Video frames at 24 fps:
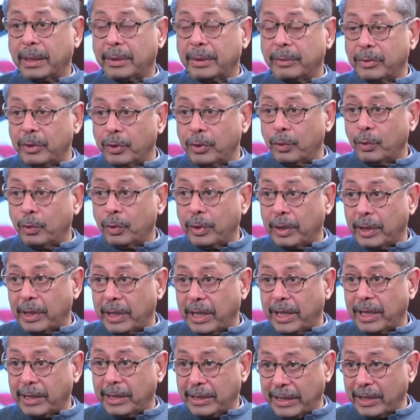You,
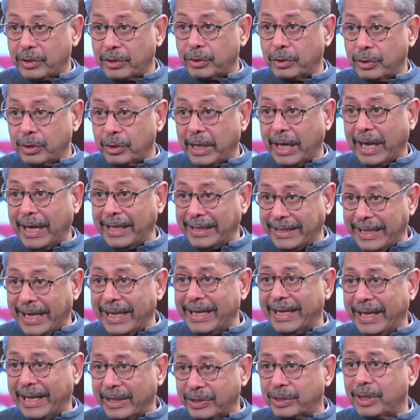that's
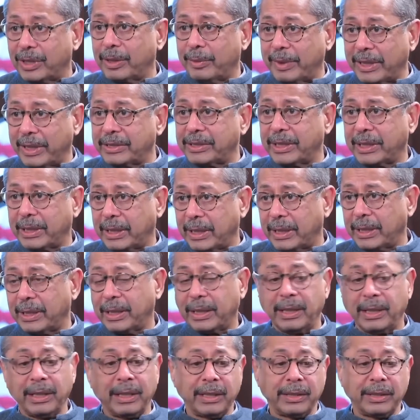anti-national basically.
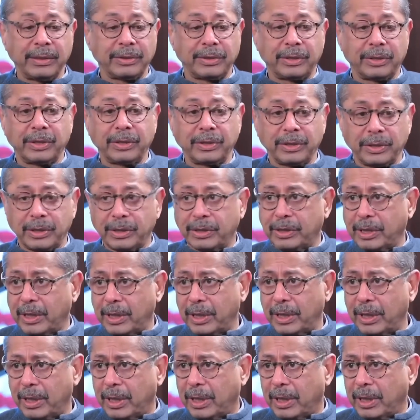Uh,
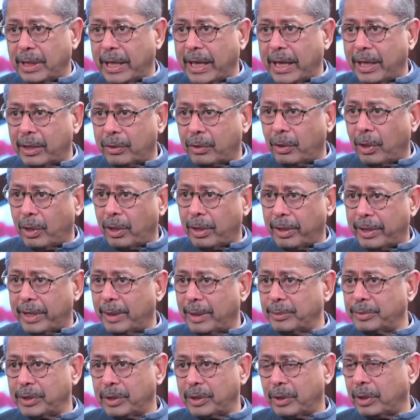the alcohol
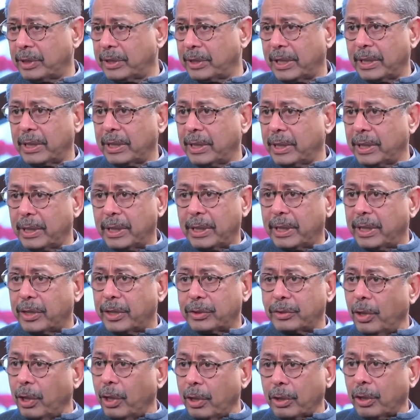rubs and all that.
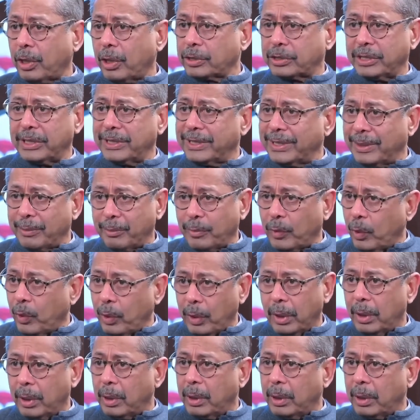It's not costing them more.